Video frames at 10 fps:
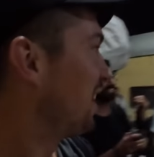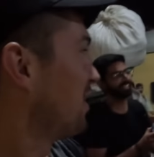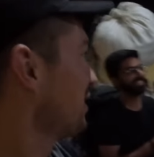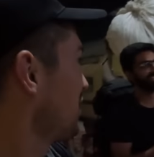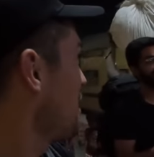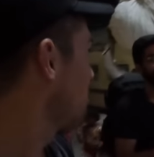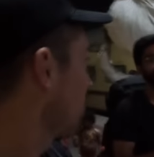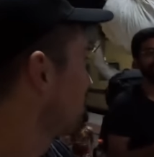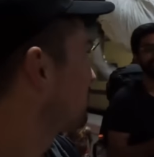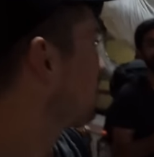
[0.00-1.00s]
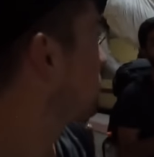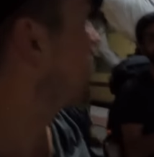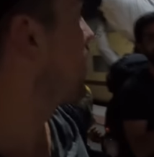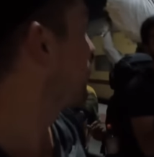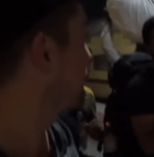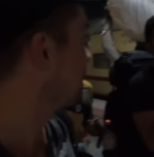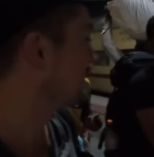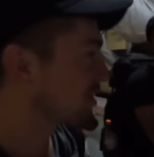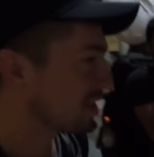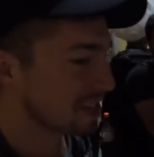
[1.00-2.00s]
I think Jodhpur just replied,
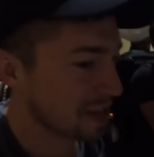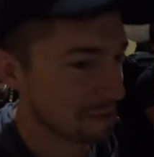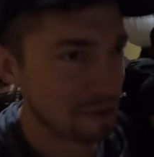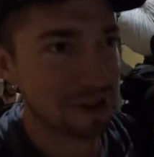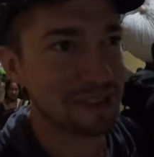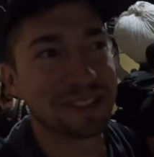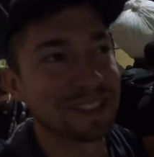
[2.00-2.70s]
everything's Tige, bro.